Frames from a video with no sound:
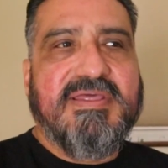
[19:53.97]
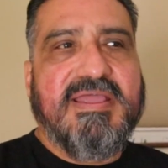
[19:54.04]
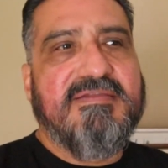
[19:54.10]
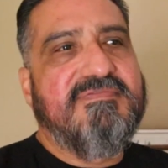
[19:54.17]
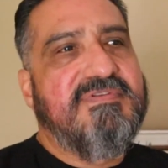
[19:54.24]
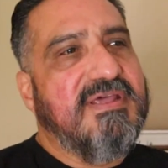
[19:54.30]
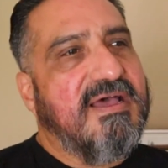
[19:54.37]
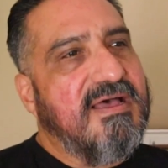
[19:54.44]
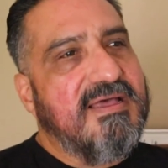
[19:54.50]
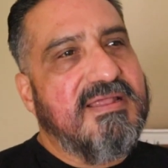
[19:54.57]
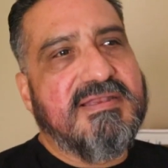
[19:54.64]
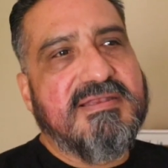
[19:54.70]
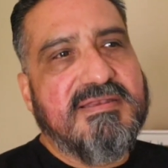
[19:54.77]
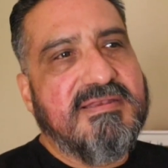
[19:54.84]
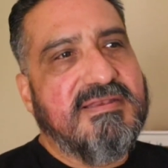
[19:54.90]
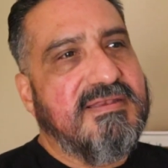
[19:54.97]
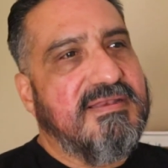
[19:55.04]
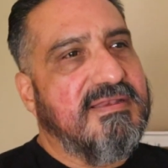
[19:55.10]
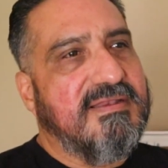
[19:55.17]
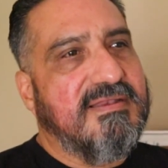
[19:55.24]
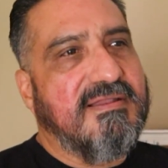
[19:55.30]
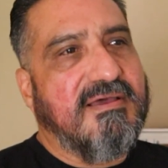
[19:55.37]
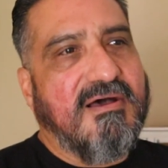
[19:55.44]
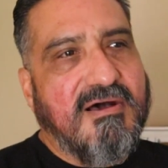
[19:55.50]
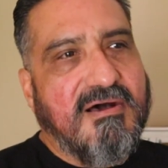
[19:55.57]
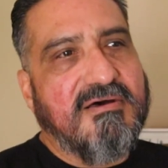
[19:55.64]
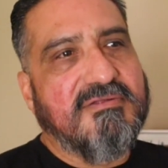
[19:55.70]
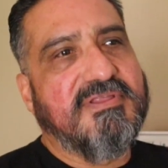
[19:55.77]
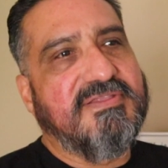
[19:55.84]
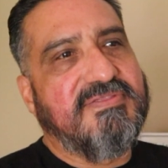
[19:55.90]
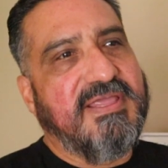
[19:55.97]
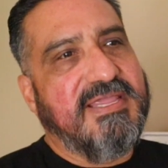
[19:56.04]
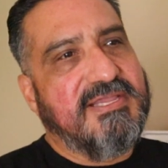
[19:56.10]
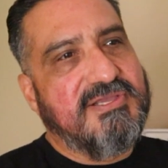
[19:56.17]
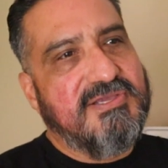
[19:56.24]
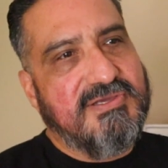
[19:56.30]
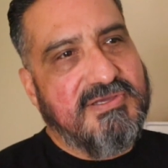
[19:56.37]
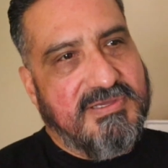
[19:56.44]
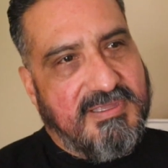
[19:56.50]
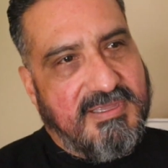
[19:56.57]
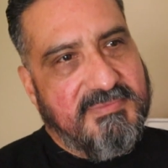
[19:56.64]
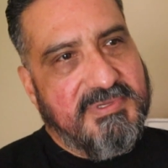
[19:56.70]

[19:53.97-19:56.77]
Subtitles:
they've done all that they could.